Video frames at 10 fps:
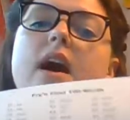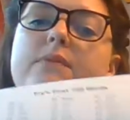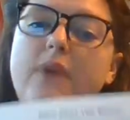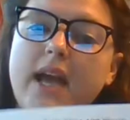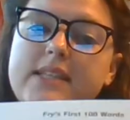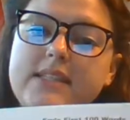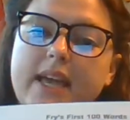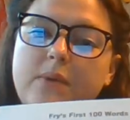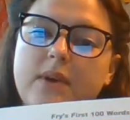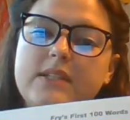Fry
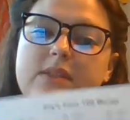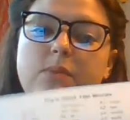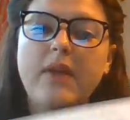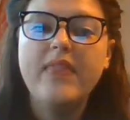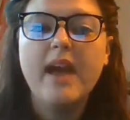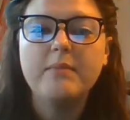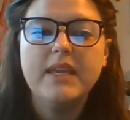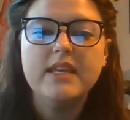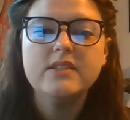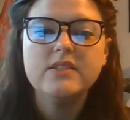sight words. And what that
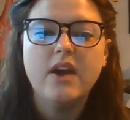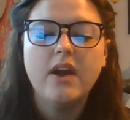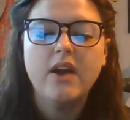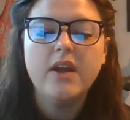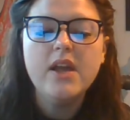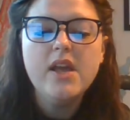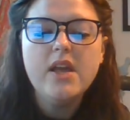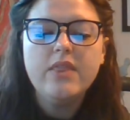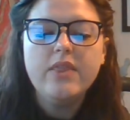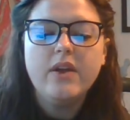means are
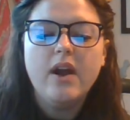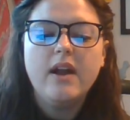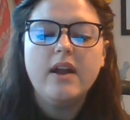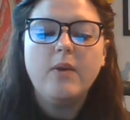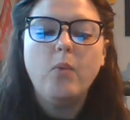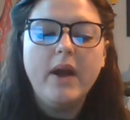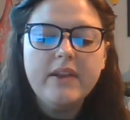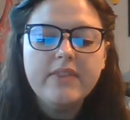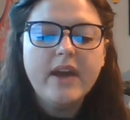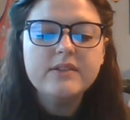there are
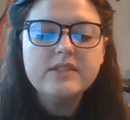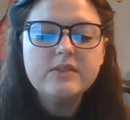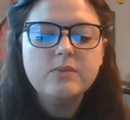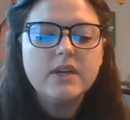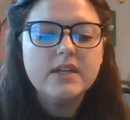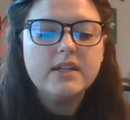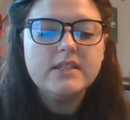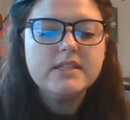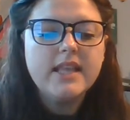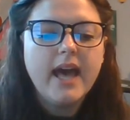1,000 words
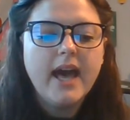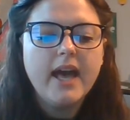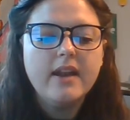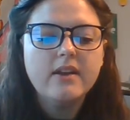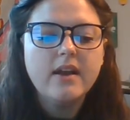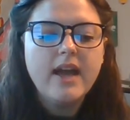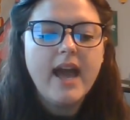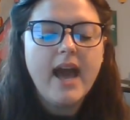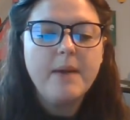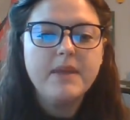that
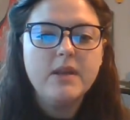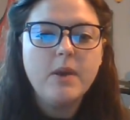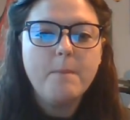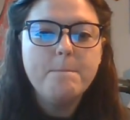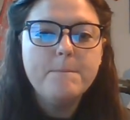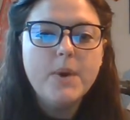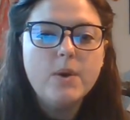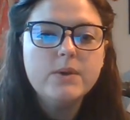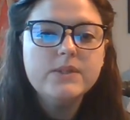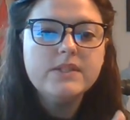happen
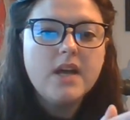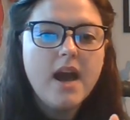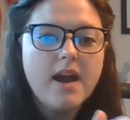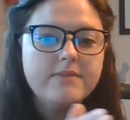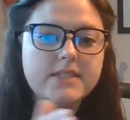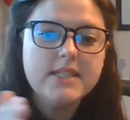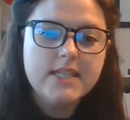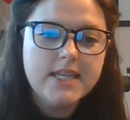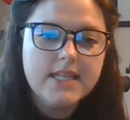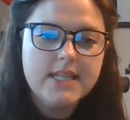most often
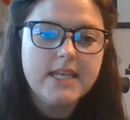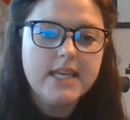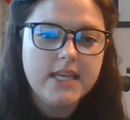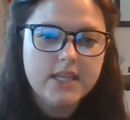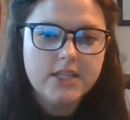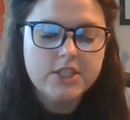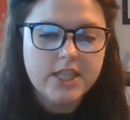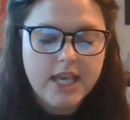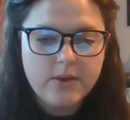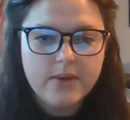in the English
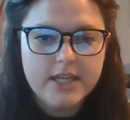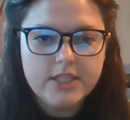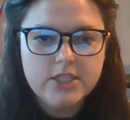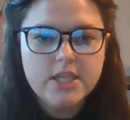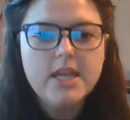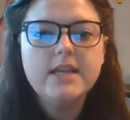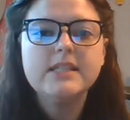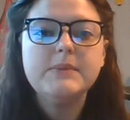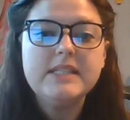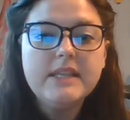language,
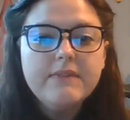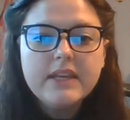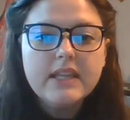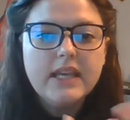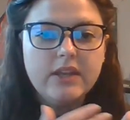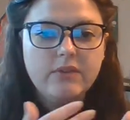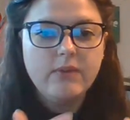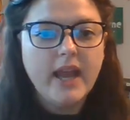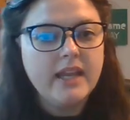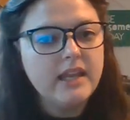specifically in
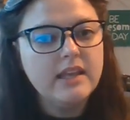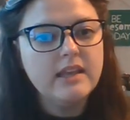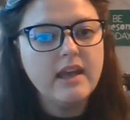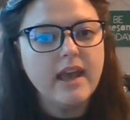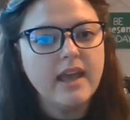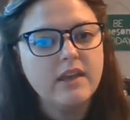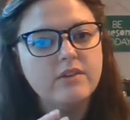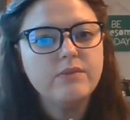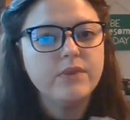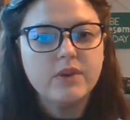writing
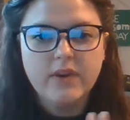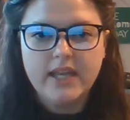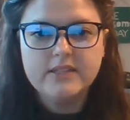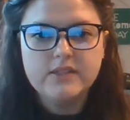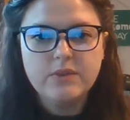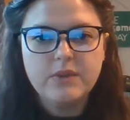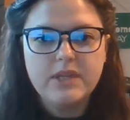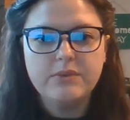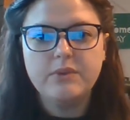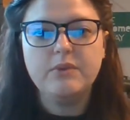and for grades 3
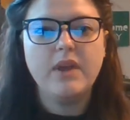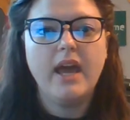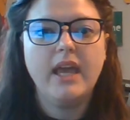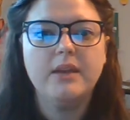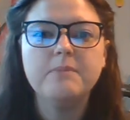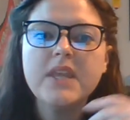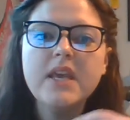through 9.